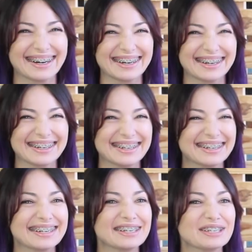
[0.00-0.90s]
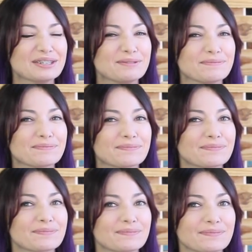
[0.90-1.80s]

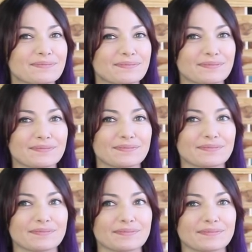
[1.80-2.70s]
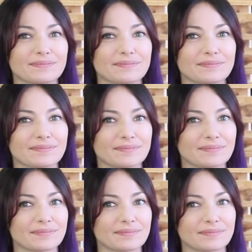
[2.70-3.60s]

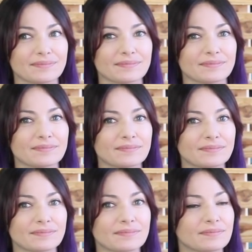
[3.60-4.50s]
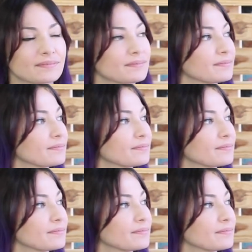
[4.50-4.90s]
No words are spoken by the person on screen.